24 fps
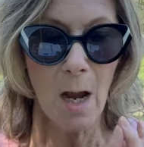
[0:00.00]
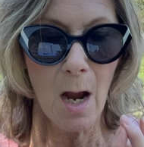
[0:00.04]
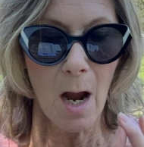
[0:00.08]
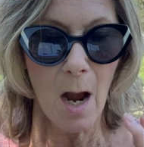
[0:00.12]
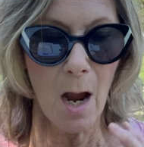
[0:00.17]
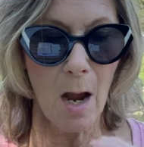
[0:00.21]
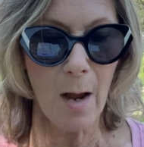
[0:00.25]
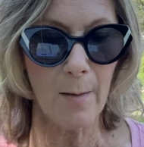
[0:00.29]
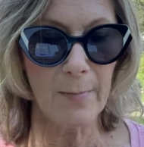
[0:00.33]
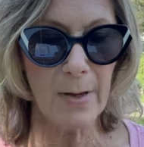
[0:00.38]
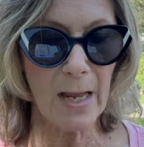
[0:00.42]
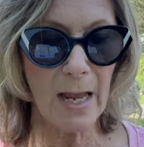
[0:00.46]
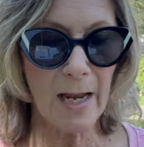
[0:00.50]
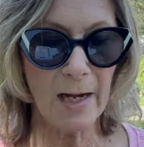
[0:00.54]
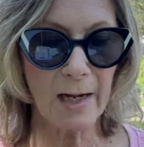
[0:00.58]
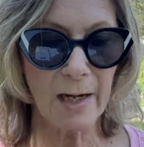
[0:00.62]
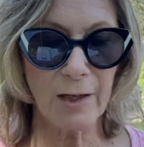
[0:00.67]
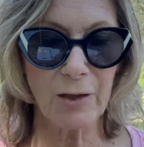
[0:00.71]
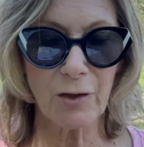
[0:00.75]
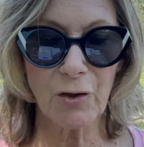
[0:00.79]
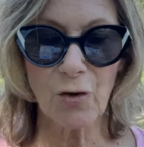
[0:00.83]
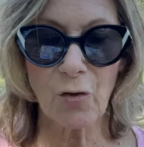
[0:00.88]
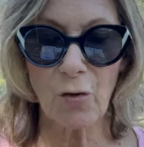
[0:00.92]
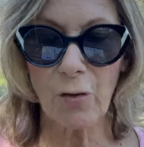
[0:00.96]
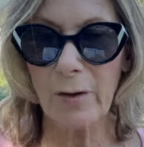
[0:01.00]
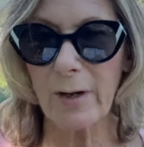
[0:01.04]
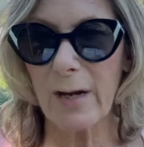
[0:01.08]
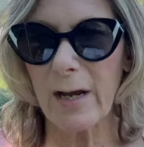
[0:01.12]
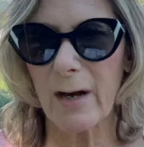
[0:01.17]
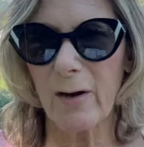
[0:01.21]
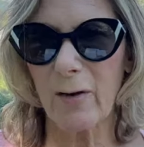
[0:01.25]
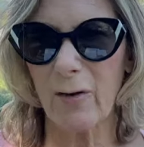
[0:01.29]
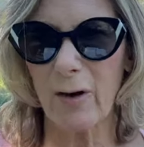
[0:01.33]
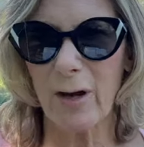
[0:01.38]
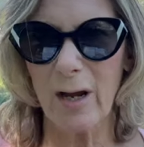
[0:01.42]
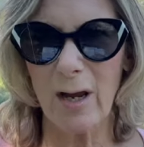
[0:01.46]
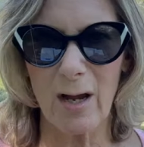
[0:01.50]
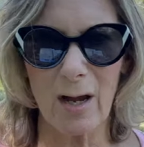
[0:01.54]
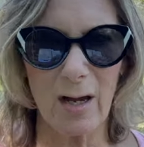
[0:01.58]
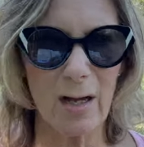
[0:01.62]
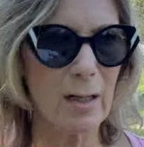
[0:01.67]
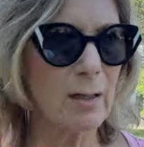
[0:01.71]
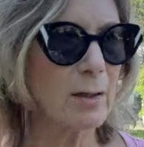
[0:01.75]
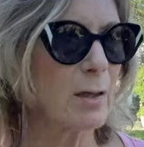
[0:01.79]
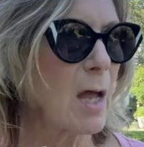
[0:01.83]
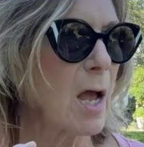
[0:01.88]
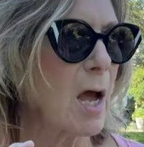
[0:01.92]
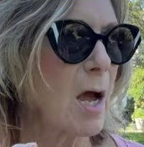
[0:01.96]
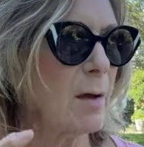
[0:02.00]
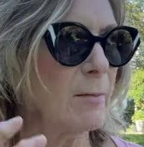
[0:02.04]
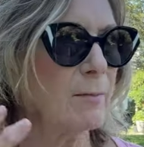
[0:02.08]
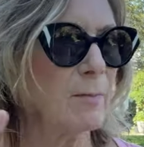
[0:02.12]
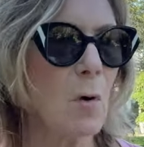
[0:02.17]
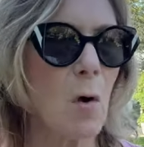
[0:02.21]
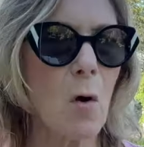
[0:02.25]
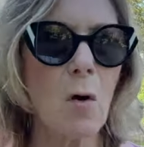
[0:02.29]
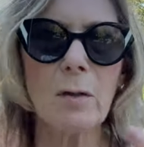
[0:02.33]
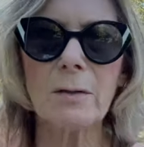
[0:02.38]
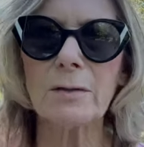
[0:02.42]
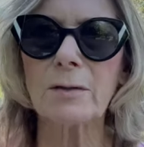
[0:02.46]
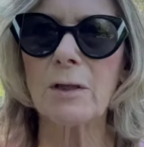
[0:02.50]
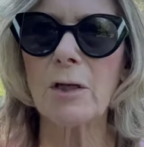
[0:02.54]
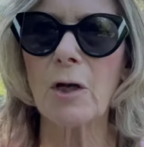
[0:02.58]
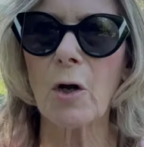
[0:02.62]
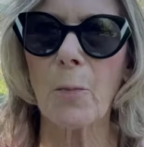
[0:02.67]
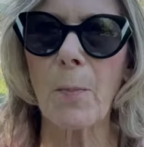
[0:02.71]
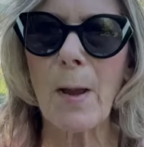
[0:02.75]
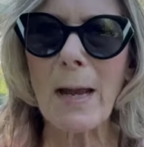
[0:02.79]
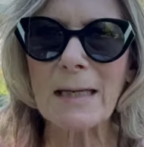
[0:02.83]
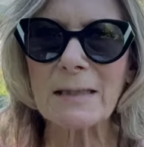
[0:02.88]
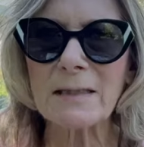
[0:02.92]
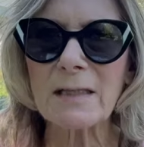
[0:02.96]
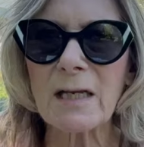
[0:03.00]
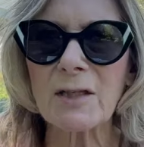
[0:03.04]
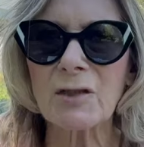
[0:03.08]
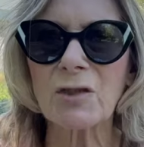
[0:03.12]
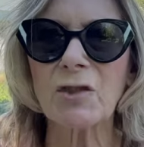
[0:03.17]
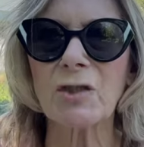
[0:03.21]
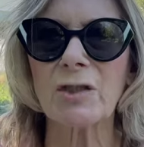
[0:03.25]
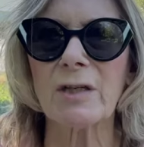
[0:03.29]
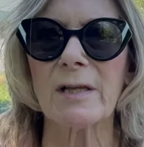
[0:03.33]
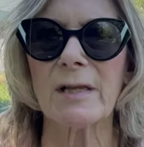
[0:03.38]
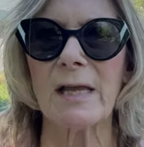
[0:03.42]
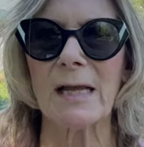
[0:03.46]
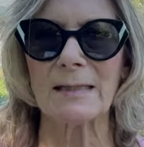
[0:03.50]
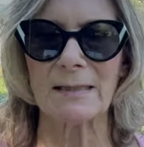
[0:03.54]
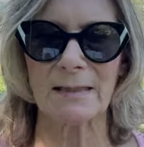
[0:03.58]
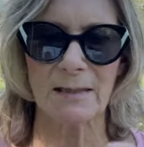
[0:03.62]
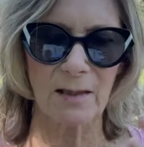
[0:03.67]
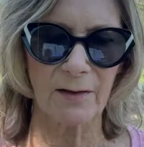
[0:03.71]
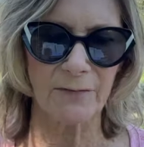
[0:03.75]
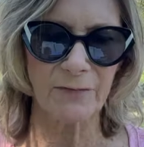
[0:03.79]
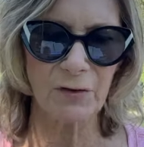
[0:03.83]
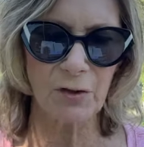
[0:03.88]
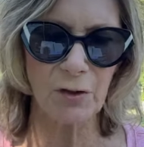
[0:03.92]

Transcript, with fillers: um, and in your area, um, you know, pay attention to that stuff.